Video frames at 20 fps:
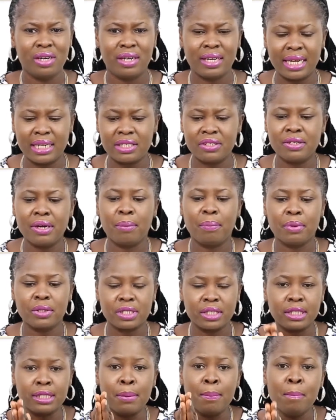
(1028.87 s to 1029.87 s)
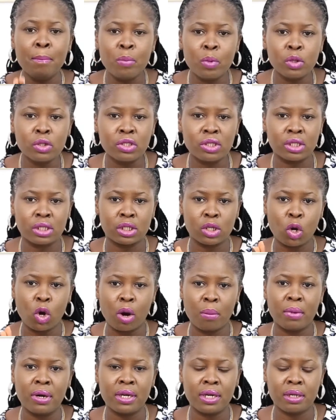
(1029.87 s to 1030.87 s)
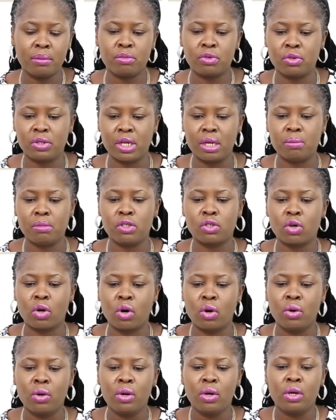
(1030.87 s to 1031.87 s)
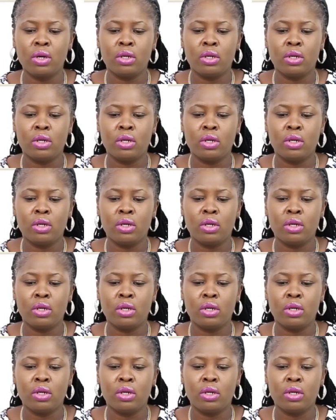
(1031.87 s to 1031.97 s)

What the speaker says: Nigeria, but the most common name to them is called